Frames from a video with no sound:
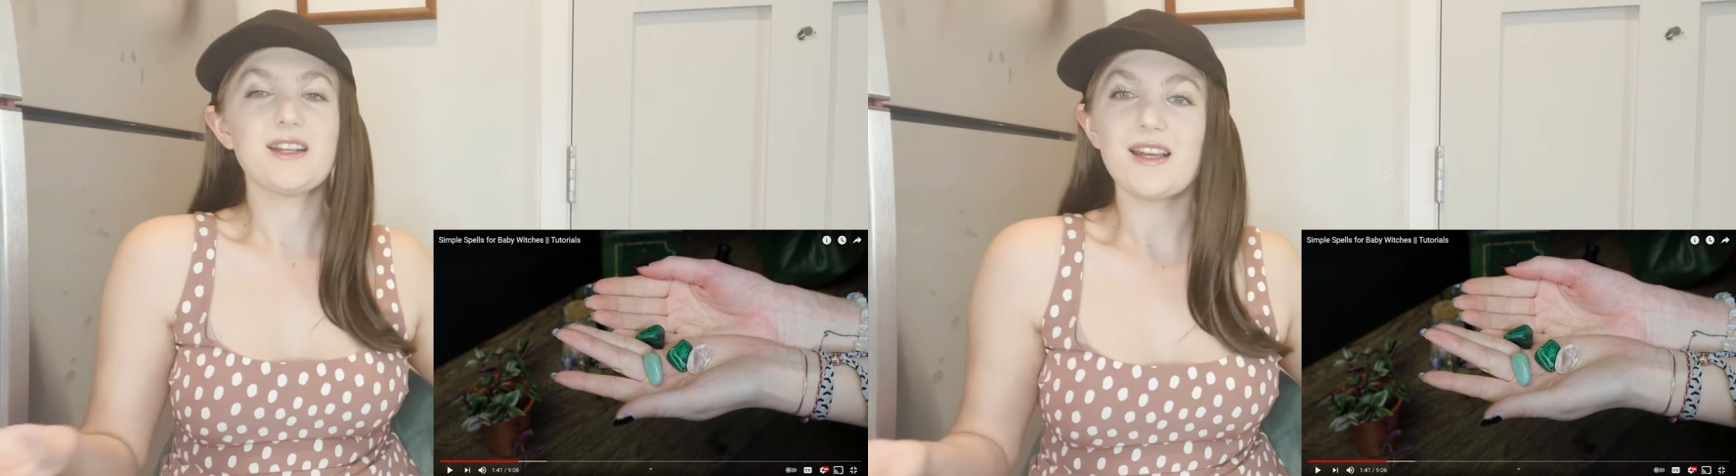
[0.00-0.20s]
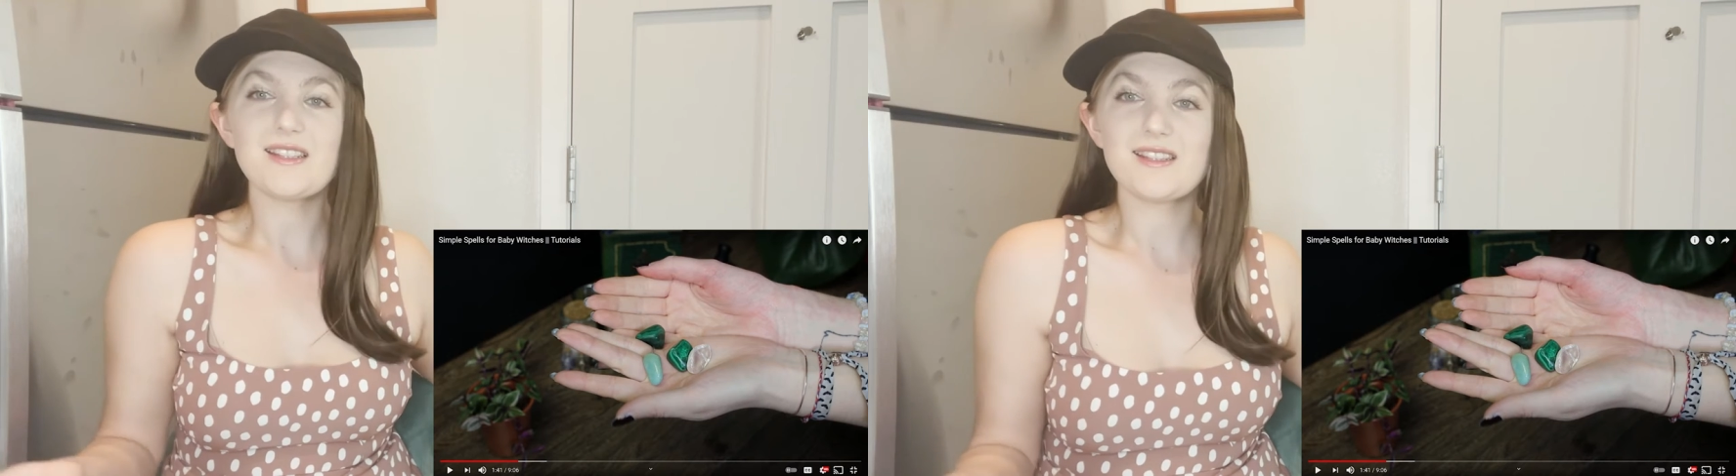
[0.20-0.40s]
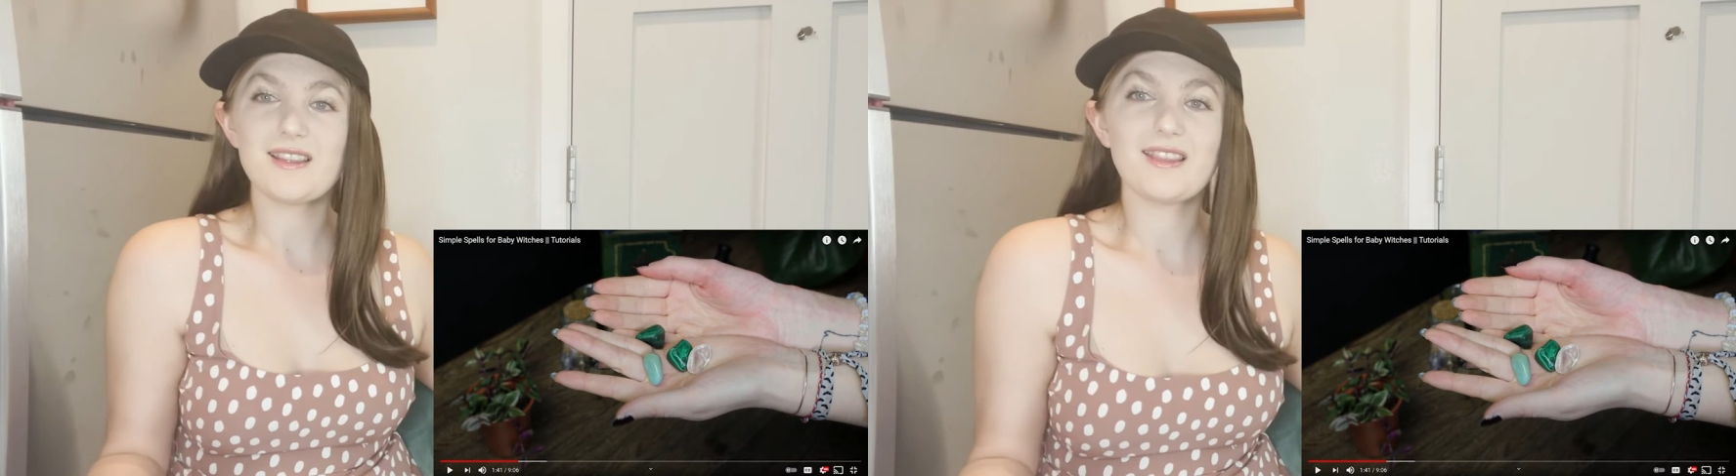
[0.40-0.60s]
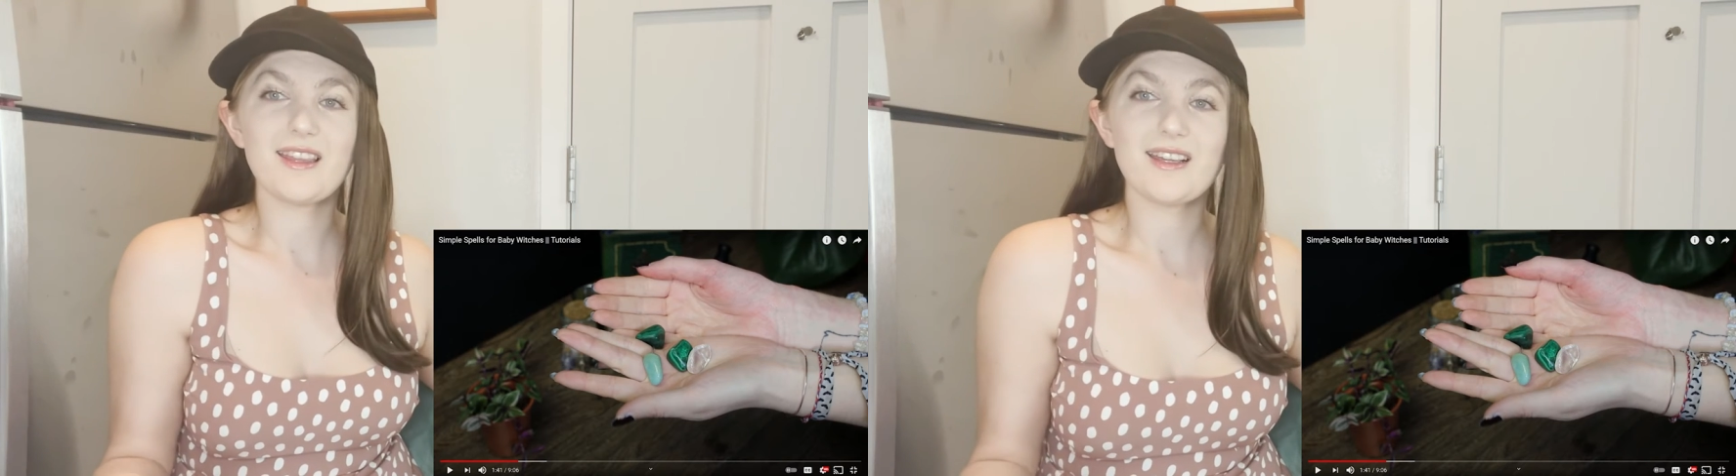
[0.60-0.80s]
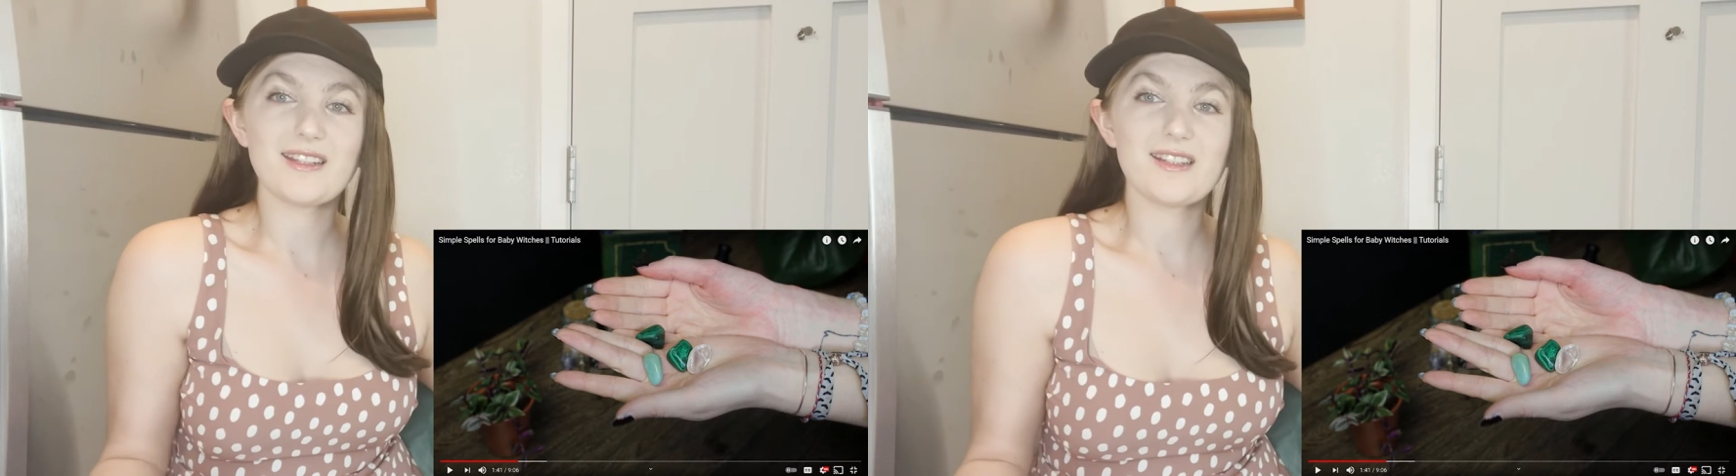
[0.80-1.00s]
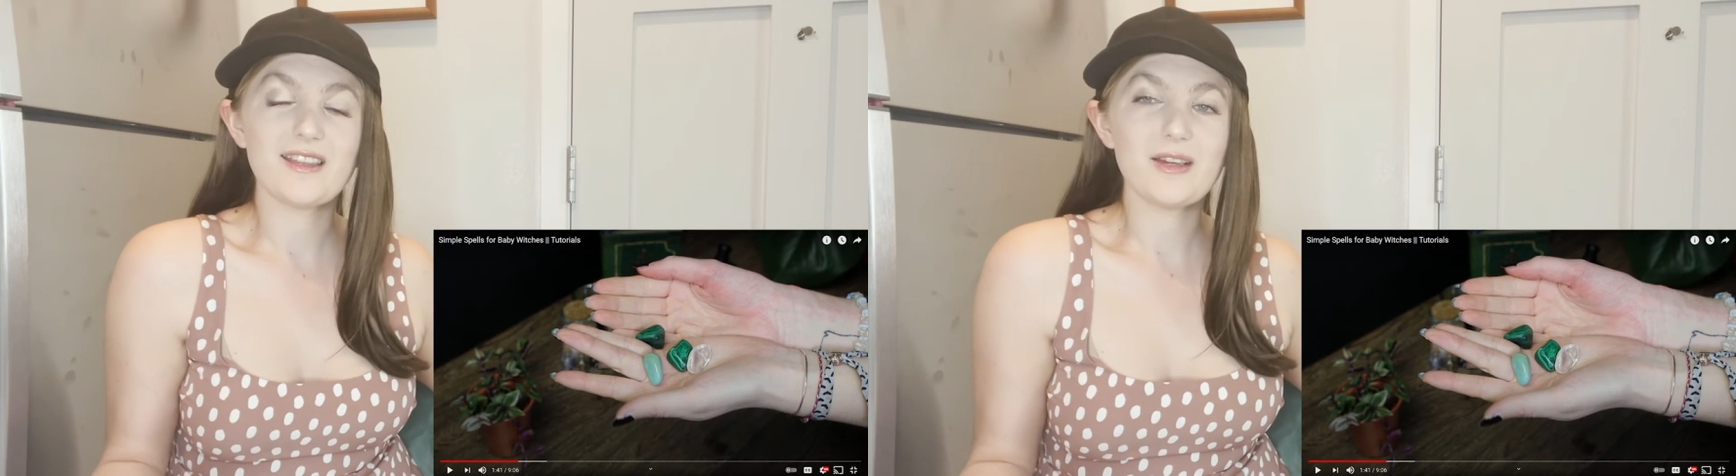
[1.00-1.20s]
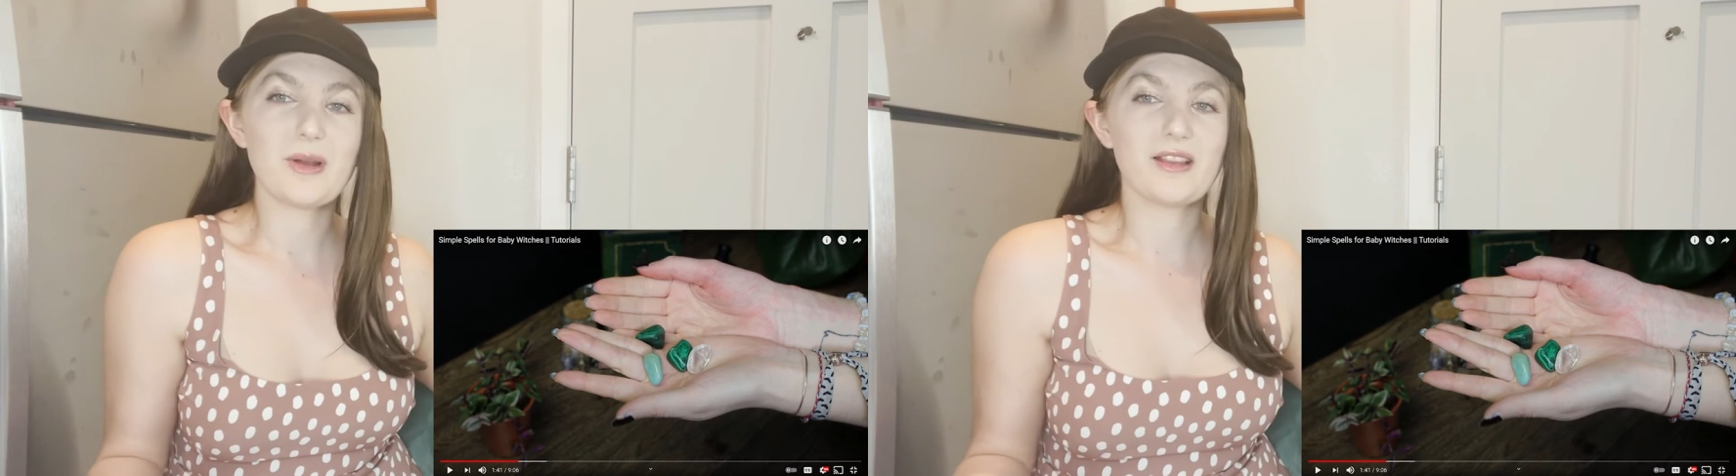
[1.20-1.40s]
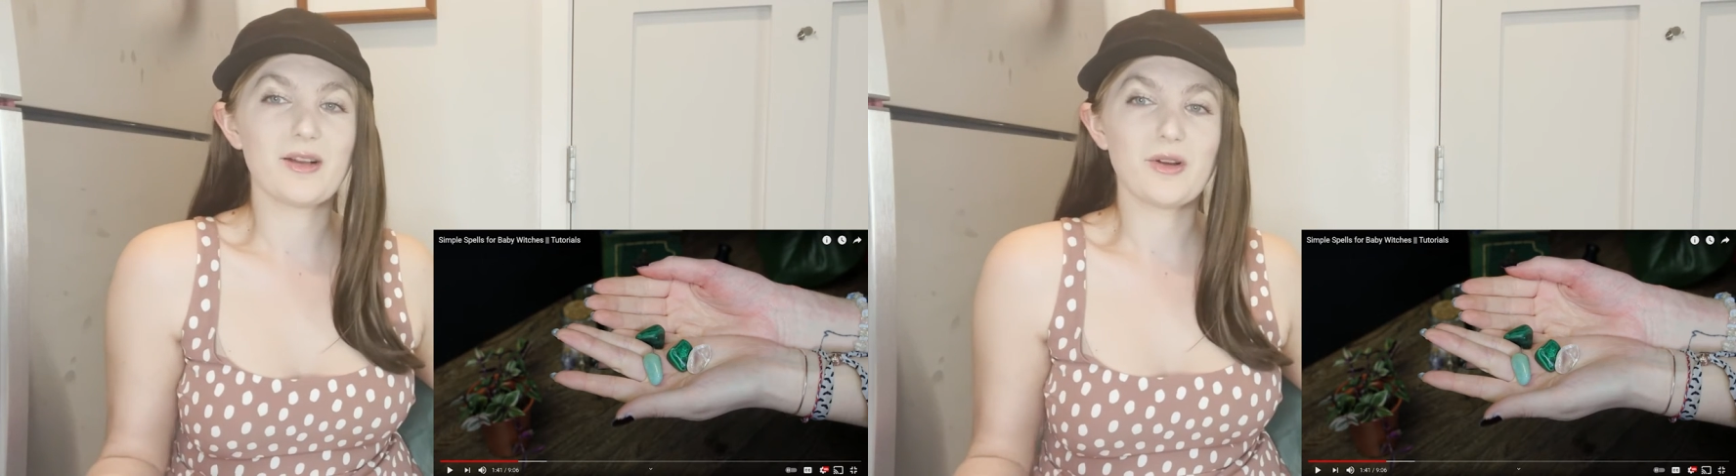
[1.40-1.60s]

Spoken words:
nice thing to think about,